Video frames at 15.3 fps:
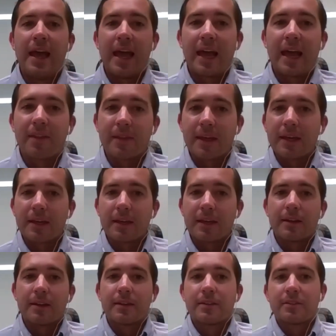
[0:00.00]
And
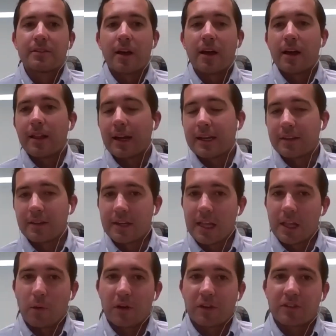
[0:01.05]
then, uh, like on the
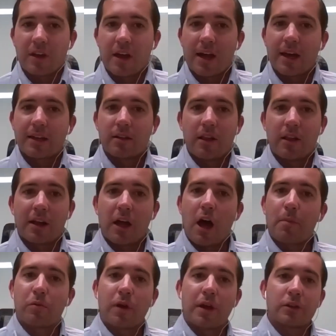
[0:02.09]
Delaware side, a lot
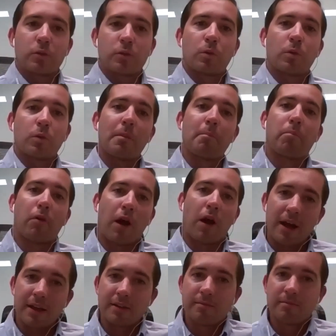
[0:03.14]
of operators will run
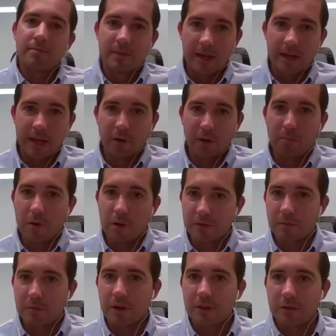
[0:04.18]
brine in their Bone
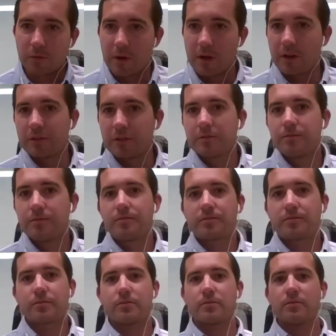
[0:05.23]
Springs wells.
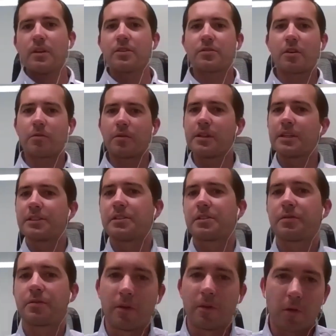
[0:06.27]
So really, it's
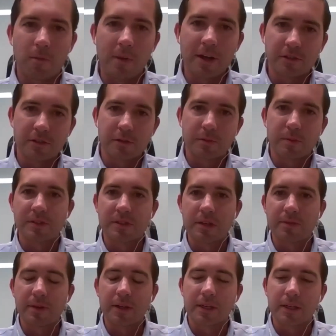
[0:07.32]
just
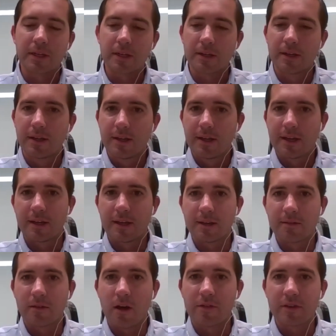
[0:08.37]
formation-specific and,
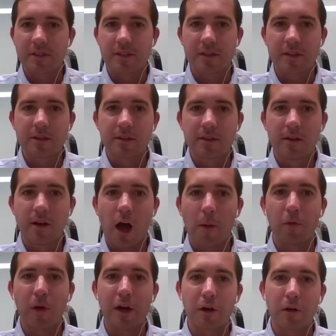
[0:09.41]
and obviously
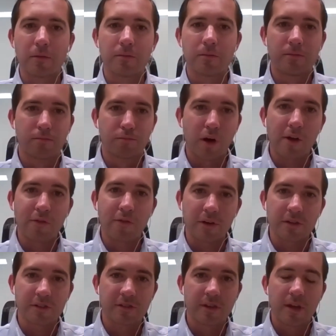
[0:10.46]
operator
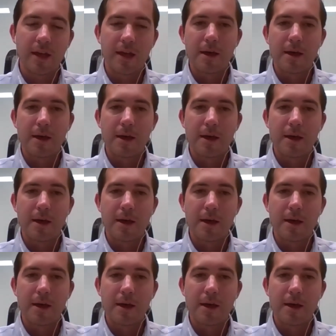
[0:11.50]
preference.